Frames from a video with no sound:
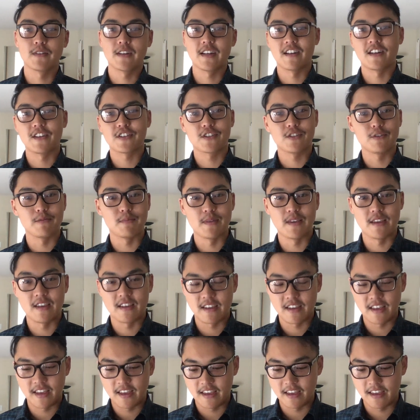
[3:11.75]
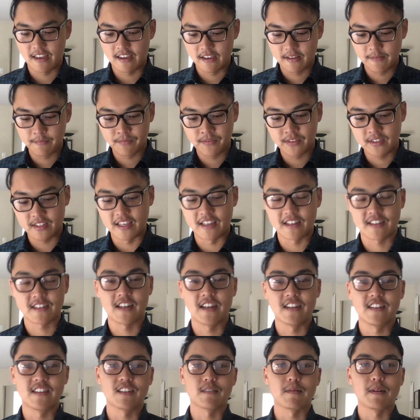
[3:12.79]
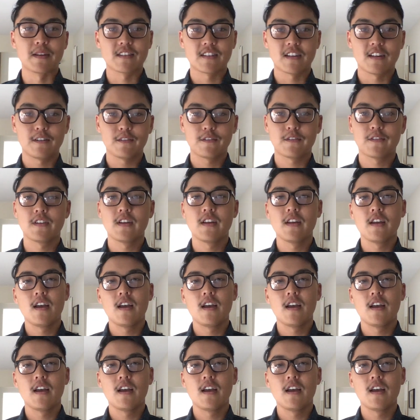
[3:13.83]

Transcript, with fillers: And also being a data scientist myself,